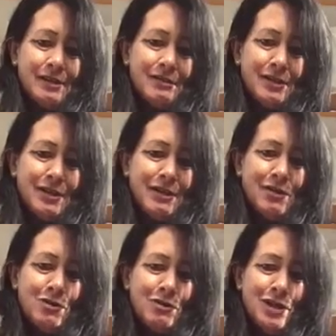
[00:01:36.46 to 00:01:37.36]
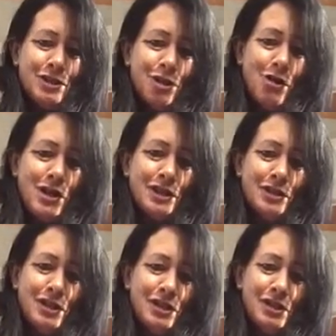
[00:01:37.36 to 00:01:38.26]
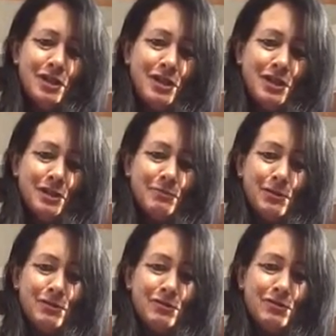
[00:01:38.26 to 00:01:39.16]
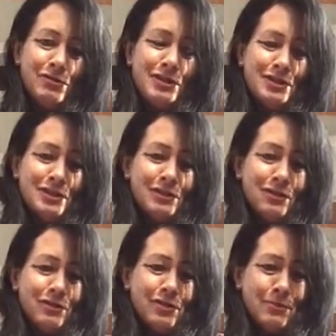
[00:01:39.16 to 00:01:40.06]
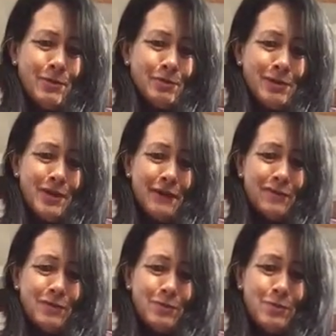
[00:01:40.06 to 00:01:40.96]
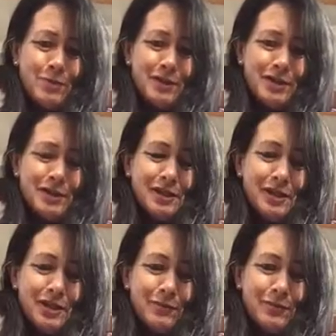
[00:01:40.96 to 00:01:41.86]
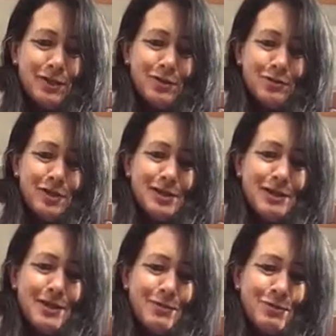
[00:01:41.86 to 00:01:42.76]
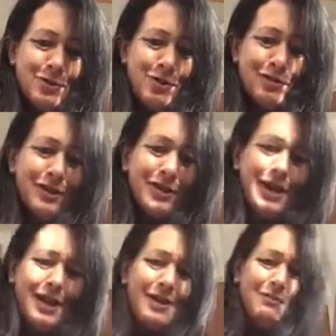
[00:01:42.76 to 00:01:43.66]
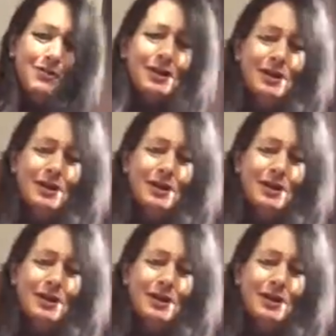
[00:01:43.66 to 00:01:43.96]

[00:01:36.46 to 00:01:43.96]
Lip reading: Okay, I got that tied, but this is not the most comfortable position, and I'm just doing a double knot now,